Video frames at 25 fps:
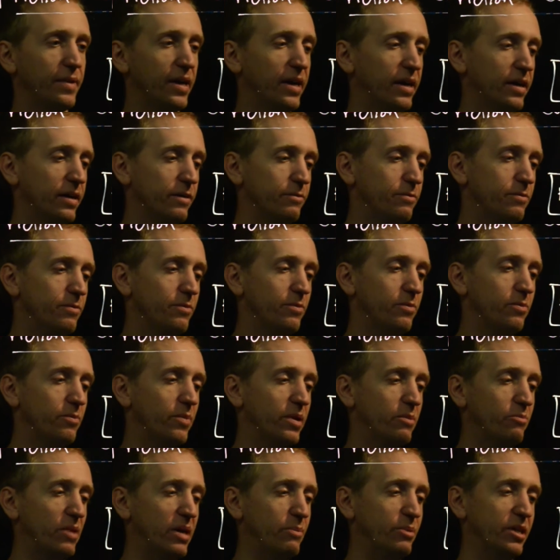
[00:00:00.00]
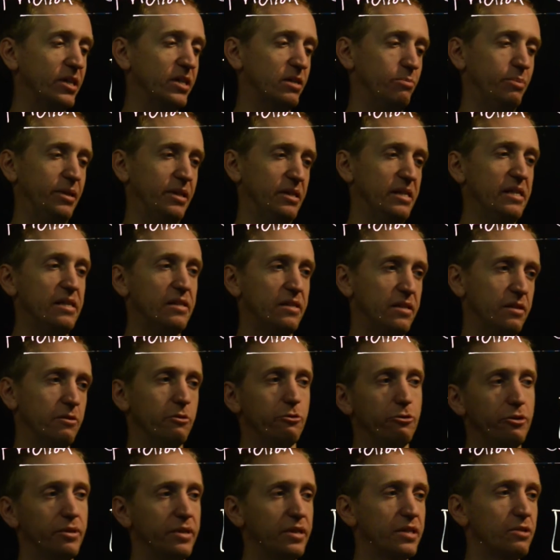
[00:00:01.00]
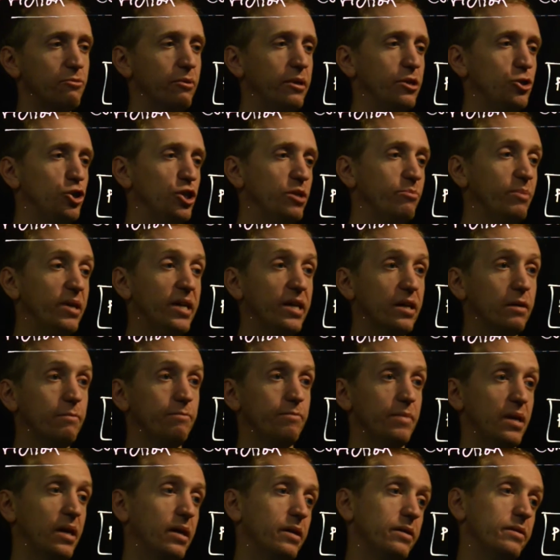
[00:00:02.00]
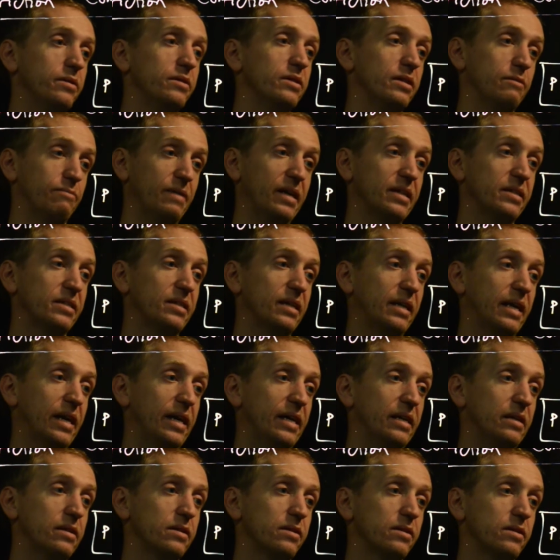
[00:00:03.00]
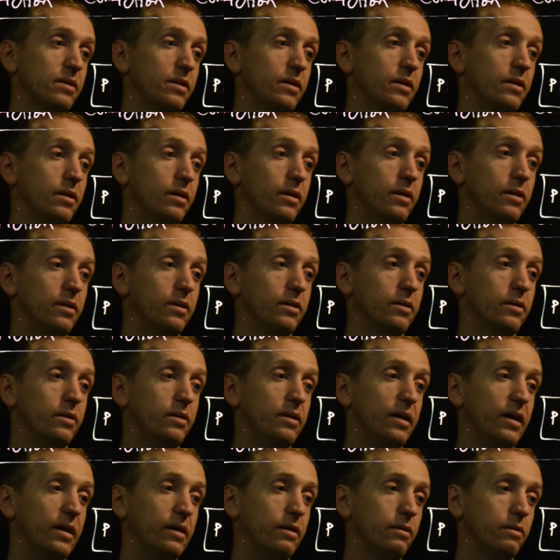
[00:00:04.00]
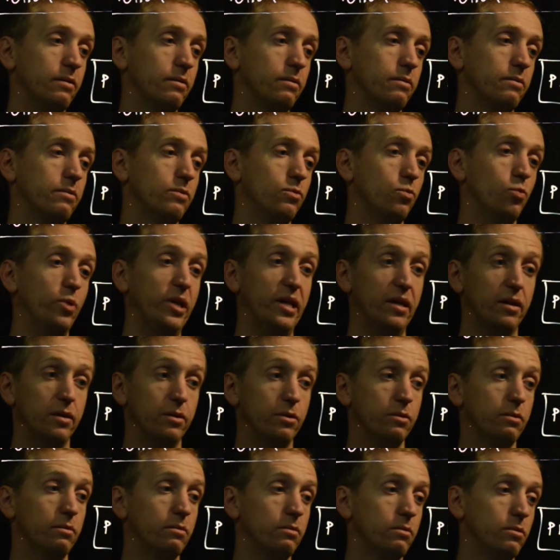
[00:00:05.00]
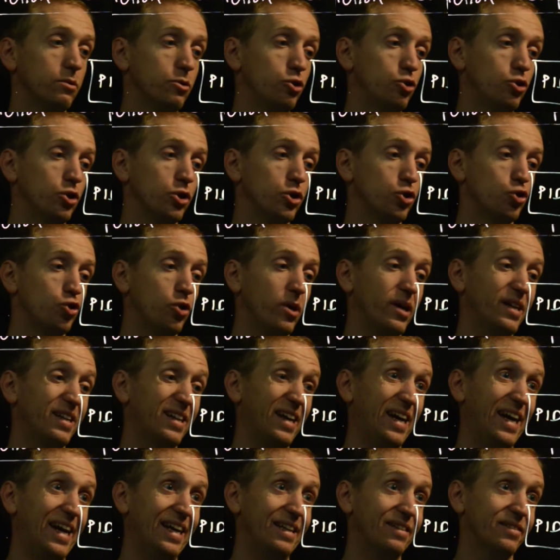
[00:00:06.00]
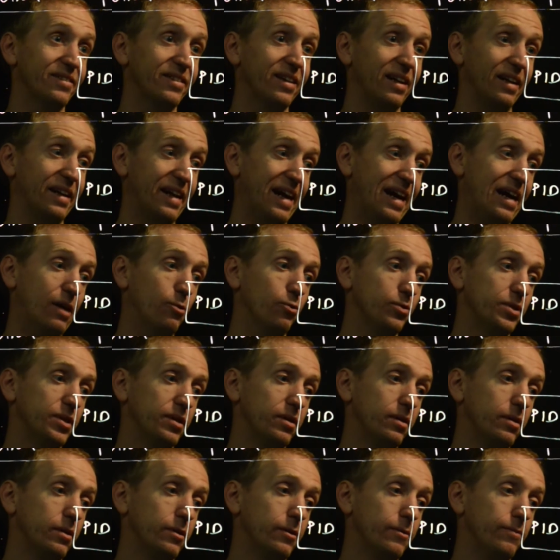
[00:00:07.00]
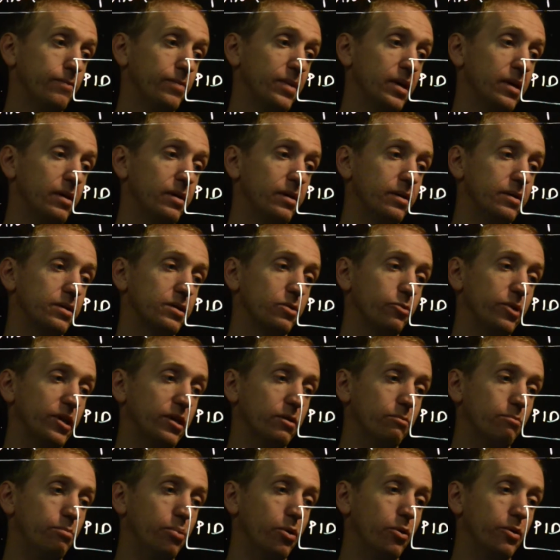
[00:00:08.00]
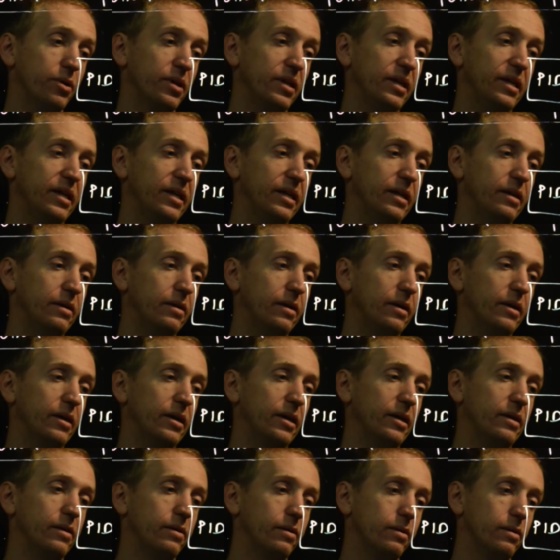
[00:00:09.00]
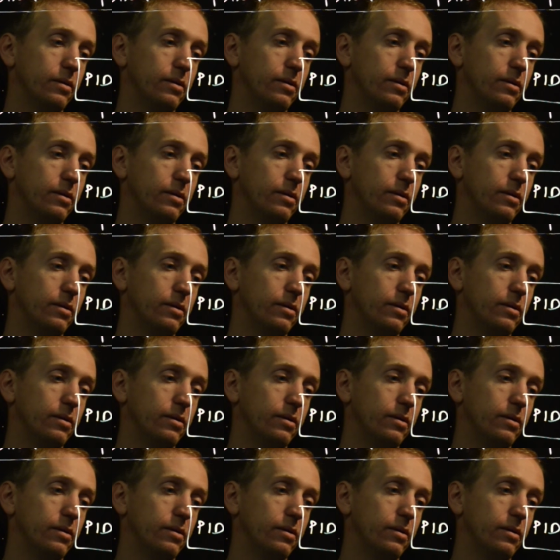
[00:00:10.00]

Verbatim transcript: uh, maybe it's a bit easier in this regime here. And if that's the case, then we can just try and cancel it out. So we can put in a